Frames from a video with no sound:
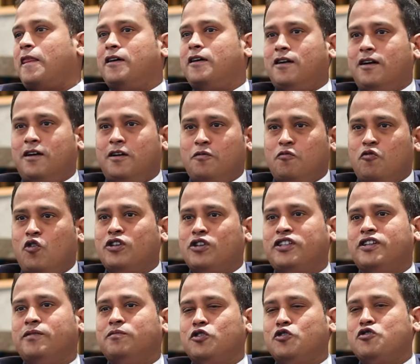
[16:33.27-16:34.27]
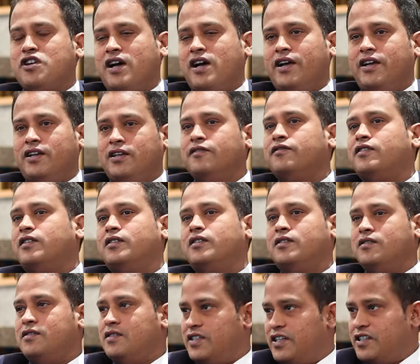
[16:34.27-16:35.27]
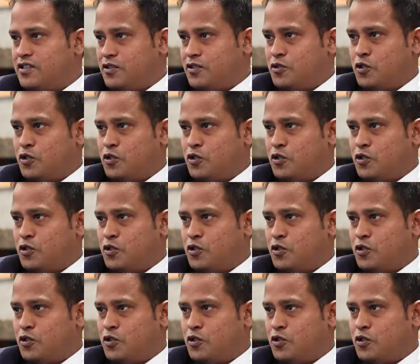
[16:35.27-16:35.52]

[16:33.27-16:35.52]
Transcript: want them to try different cuisines.